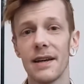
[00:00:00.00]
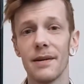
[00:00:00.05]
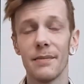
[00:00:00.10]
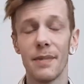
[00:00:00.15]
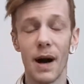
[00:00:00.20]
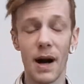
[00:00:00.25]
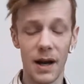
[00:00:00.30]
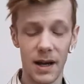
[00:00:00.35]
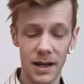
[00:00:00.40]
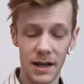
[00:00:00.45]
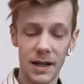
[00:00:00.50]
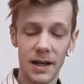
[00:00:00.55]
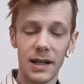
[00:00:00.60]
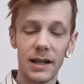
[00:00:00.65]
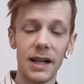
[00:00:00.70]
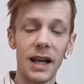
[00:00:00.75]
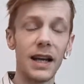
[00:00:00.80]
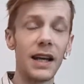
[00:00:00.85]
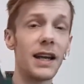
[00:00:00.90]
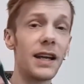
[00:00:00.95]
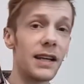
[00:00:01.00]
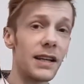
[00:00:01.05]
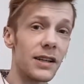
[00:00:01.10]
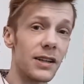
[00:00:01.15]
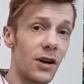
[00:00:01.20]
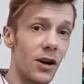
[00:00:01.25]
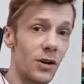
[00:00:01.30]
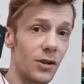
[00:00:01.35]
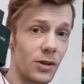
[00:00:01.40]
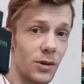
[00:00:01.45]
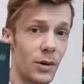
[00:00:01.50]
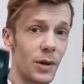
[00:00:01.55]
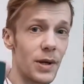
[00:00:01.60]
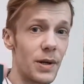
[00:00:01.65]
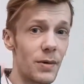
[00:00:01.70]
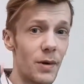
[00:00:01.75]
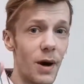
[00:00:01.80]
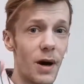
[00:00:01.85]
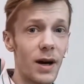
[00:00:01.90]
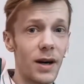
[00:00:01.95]
but Lalique Encre
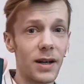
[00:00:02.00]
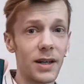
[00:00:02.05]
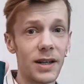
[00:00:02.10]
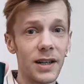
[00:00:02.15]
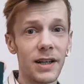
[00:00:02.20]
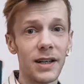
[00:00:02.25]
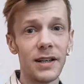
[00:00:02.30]
Noire.